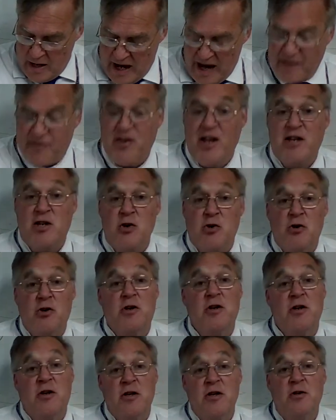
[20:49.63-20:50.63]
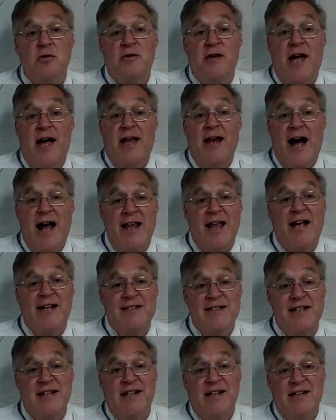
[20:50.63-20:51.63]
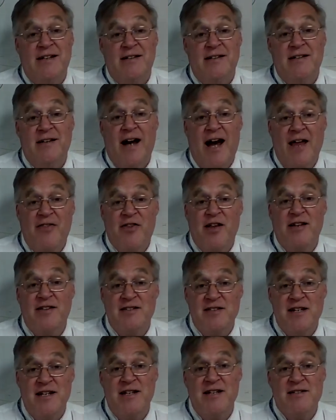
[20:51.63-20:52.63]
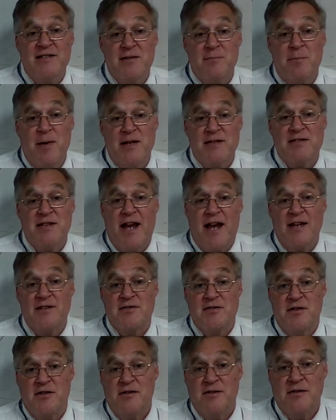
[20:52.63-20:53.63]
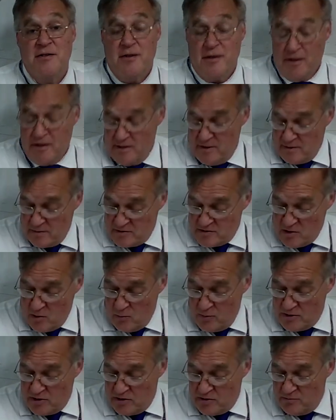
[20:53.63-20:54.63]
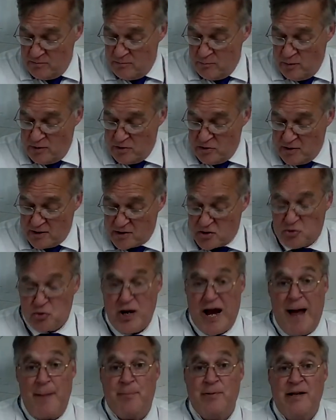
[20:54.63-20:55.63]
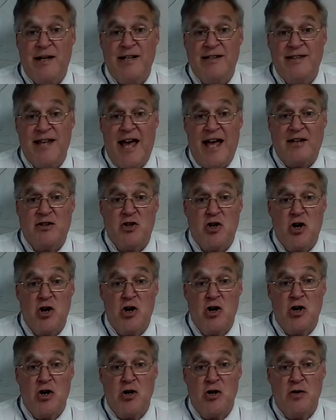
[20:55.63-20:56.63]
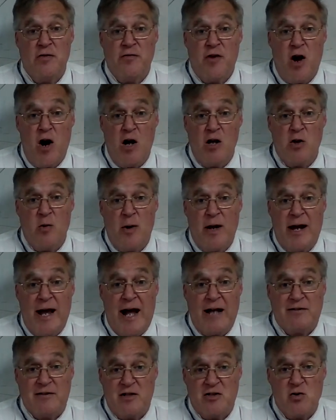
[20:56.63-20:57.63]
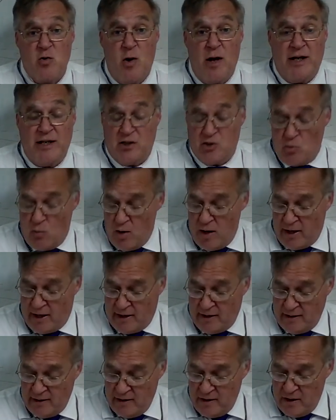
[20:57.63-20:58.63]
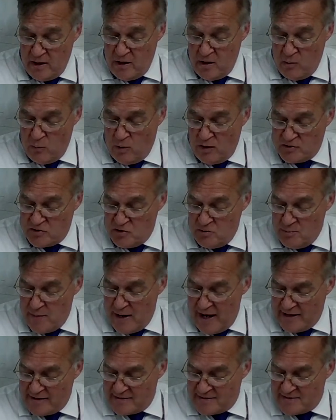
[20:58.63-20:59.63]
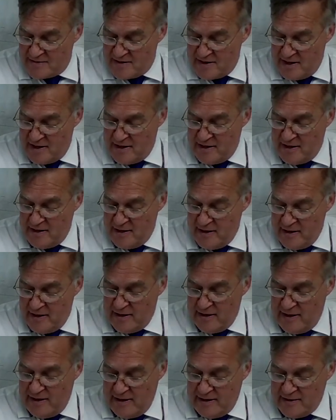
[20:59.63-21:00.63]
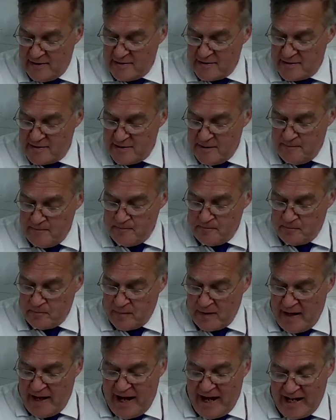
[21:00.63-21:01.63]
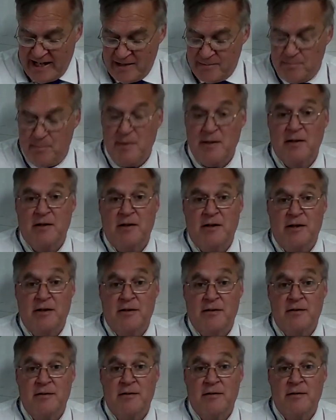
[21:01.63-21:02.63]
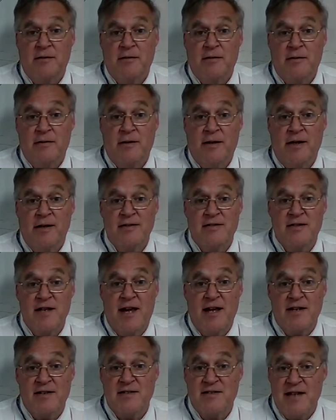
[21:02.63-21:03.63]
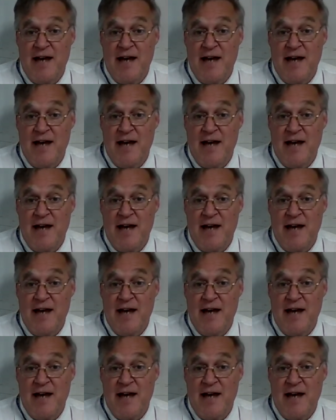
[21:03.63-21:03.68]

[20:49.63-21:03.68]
I think you could conclude that. I like D. I think D is the best answer. So when you extrapolate that curve all the way out to 2020, what you might see is 8 billion instead of